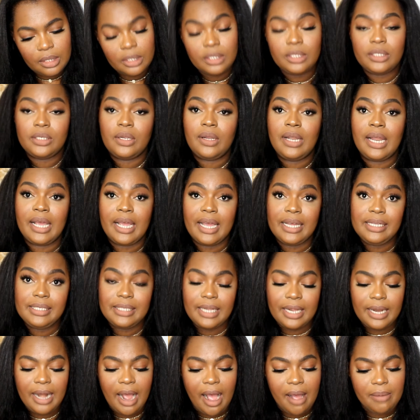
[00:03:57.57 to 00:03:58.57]
So like I
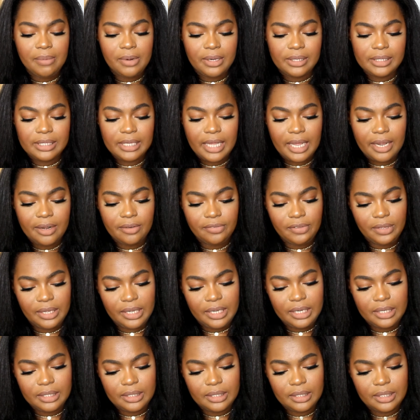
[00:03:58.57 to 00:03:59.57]
said, I'm not scared of
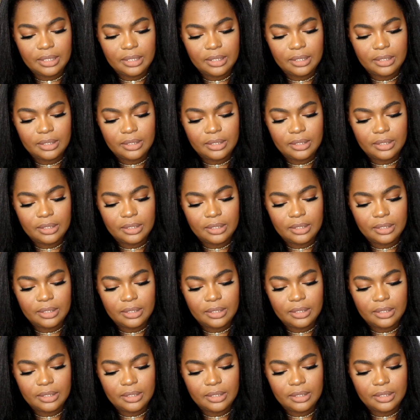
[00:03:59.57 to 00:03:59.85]
heat,